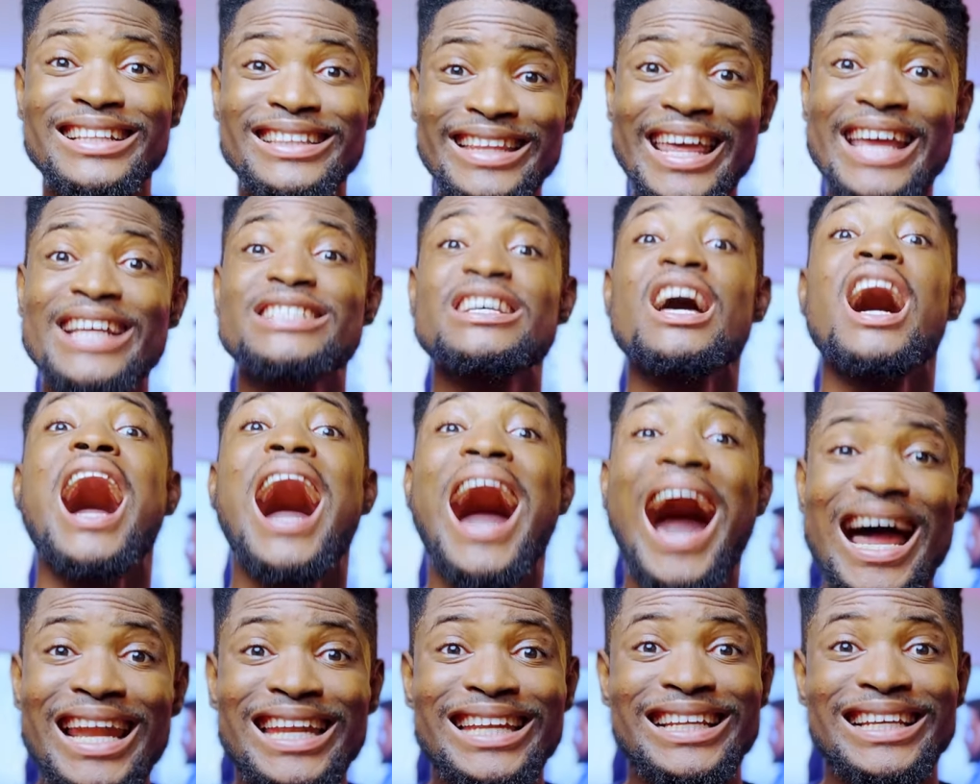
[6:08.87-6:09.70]
Thanks,
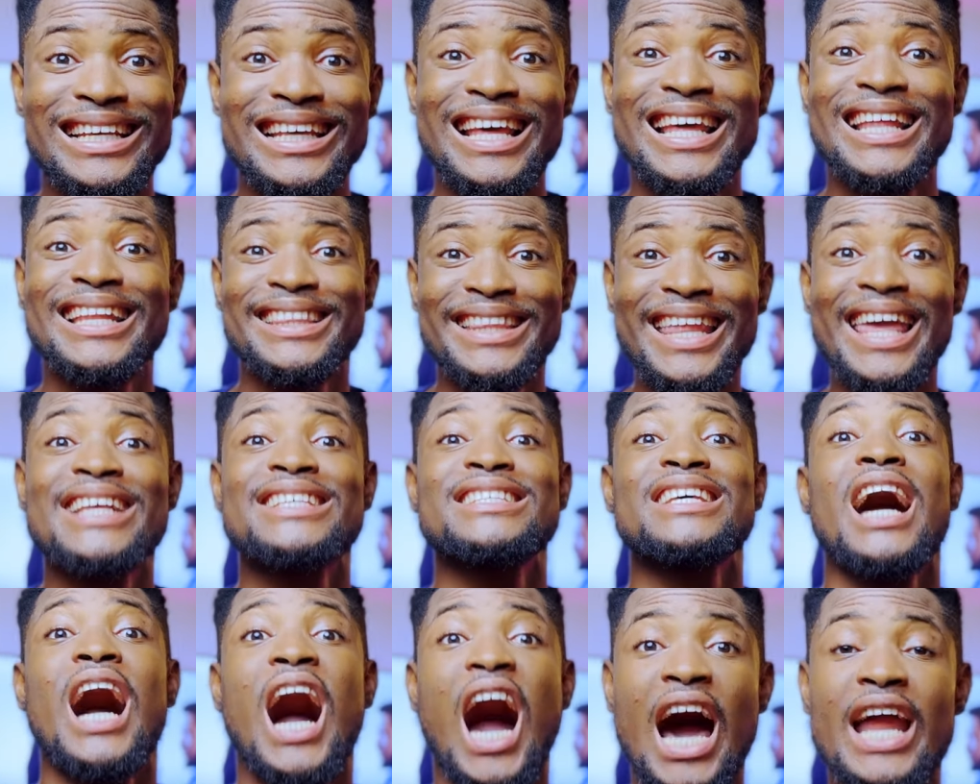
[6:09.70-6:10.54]
hun.
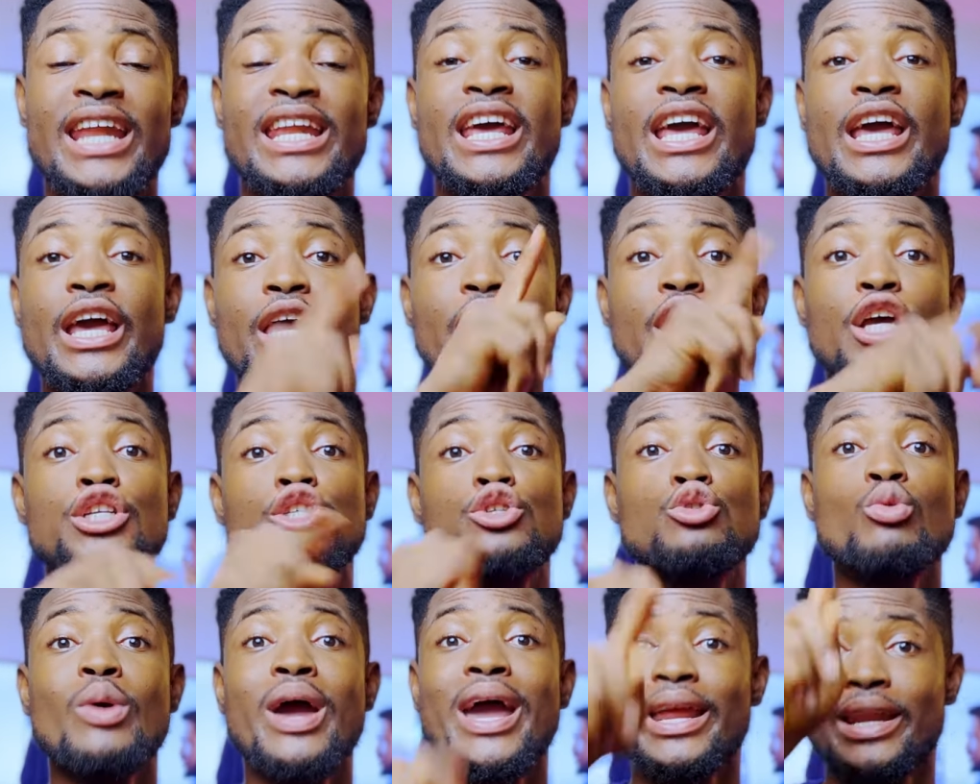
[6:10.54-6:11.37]
Thanks, hun.
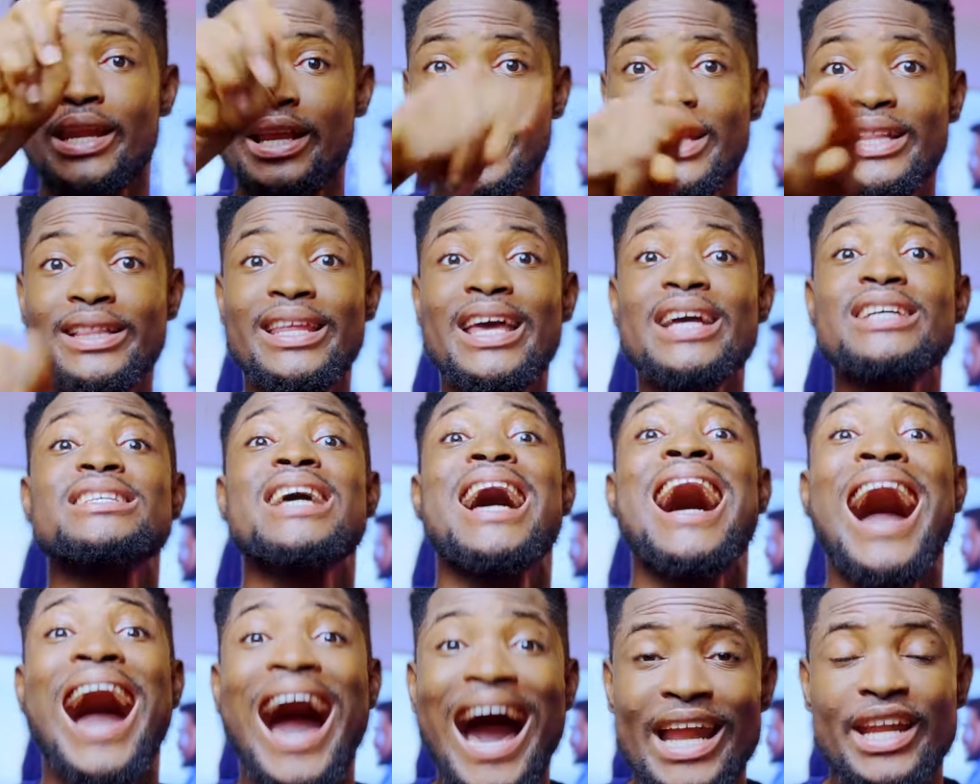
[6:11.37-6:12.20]
H-U-N.
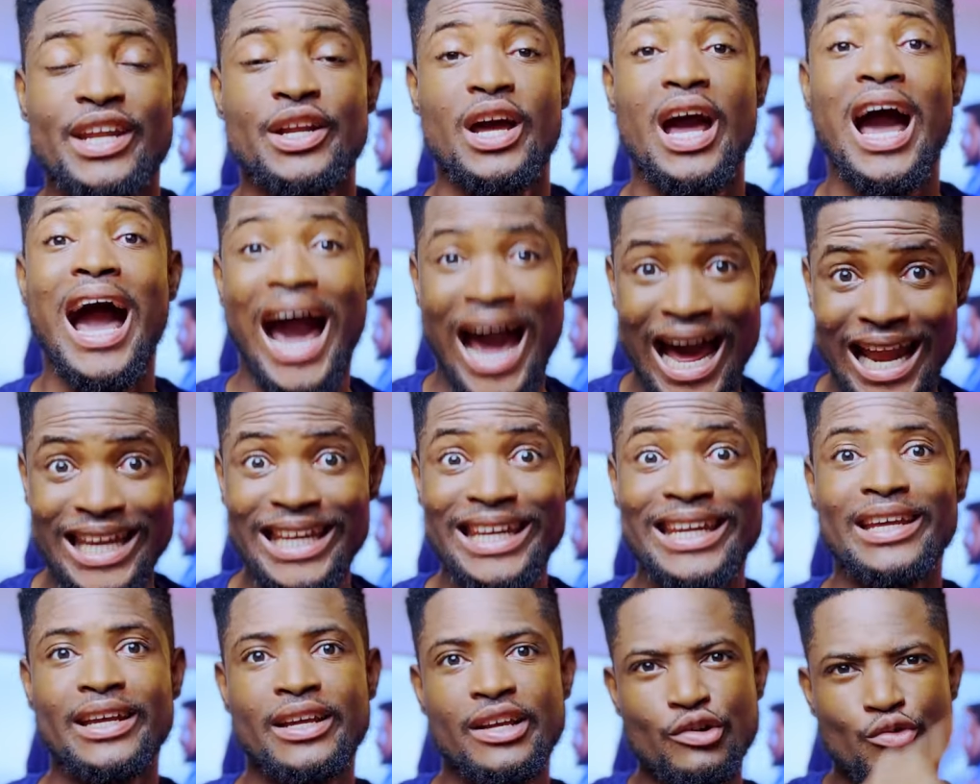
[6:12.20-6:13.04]
Thanks,
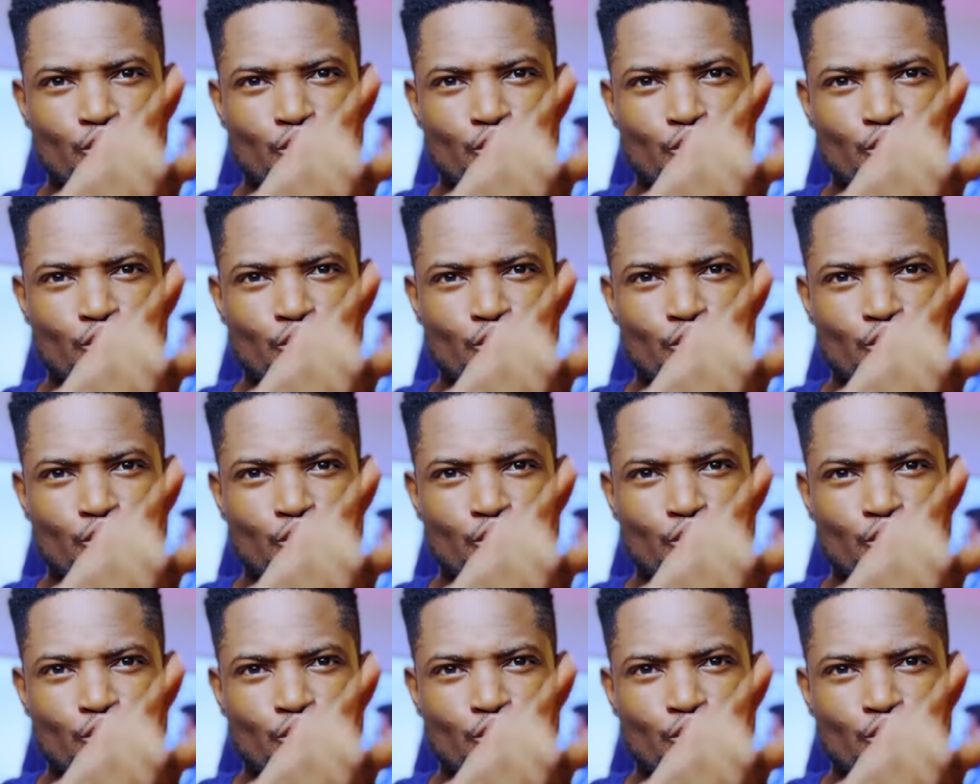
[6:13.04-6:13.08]
hun.